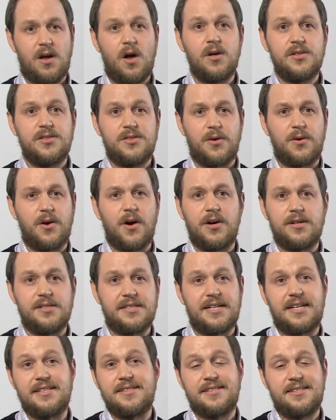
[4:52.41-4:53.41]
also guards
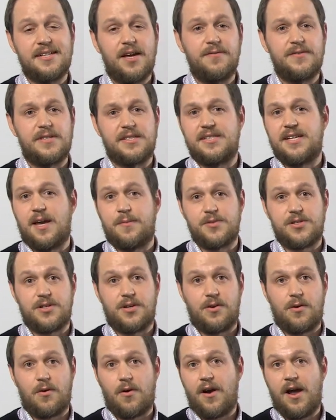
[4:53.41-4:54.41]
against
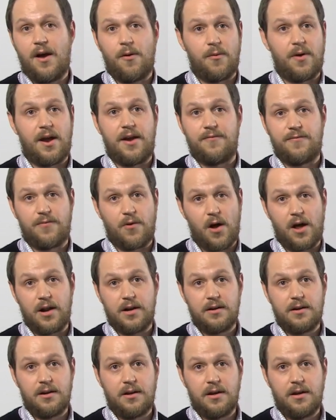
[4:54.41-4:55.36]
self-deception or outright fraud.